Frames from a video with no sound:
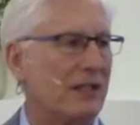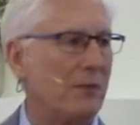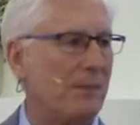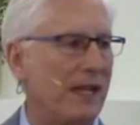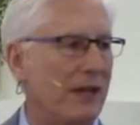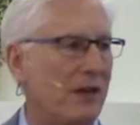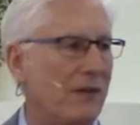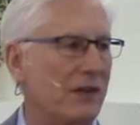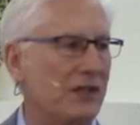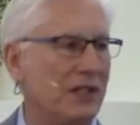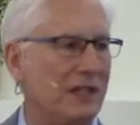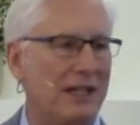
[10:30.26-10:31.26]
so bent
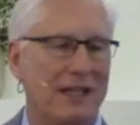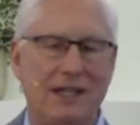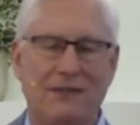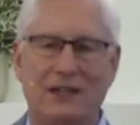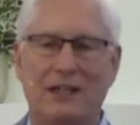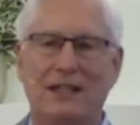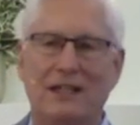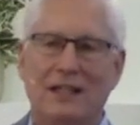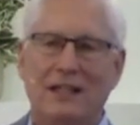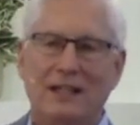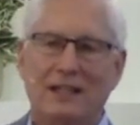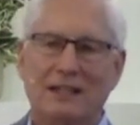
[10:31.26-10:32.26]
over she can't even
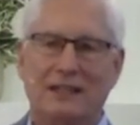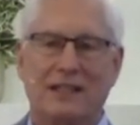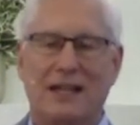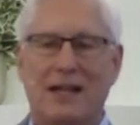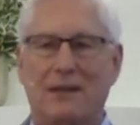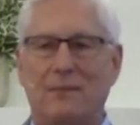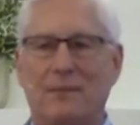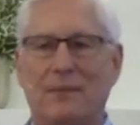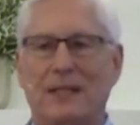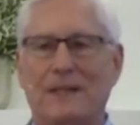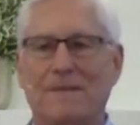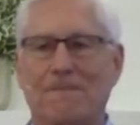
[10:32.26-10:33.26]
look up.